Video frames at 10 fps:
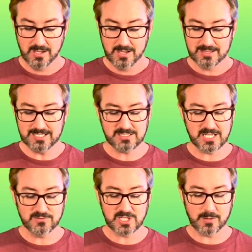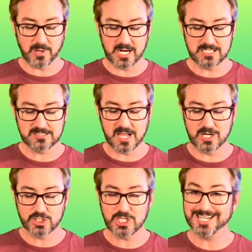This gives their bodies
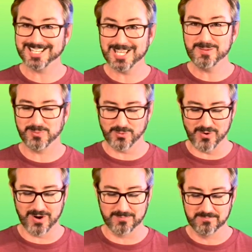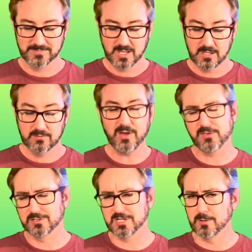energy to keep warm.
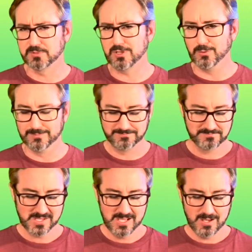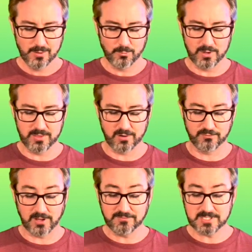Feathers help too. When they're
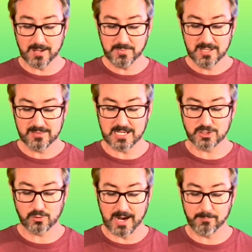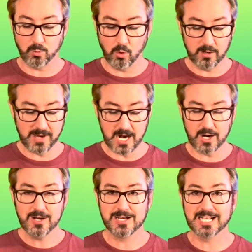fluffed up, they trap warm
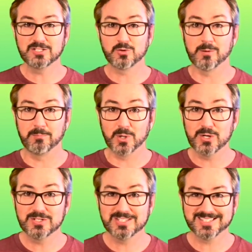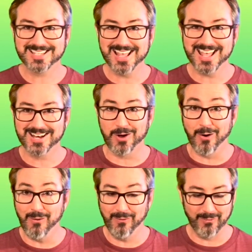air next to a bird's skin.
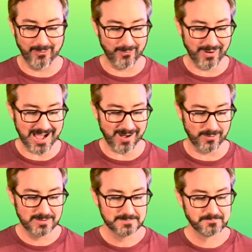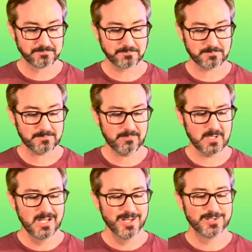Oh, wow.
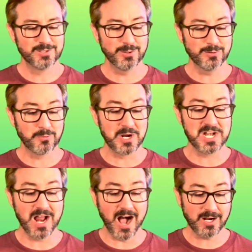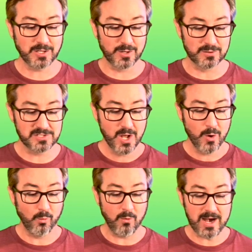Do guanacos
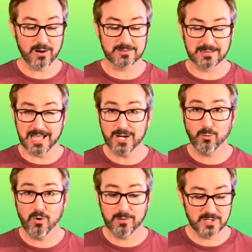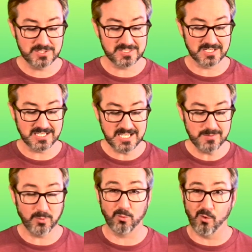wear leg warmers to
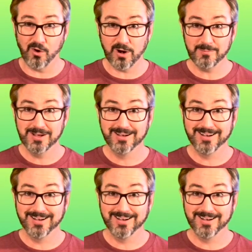keep warm?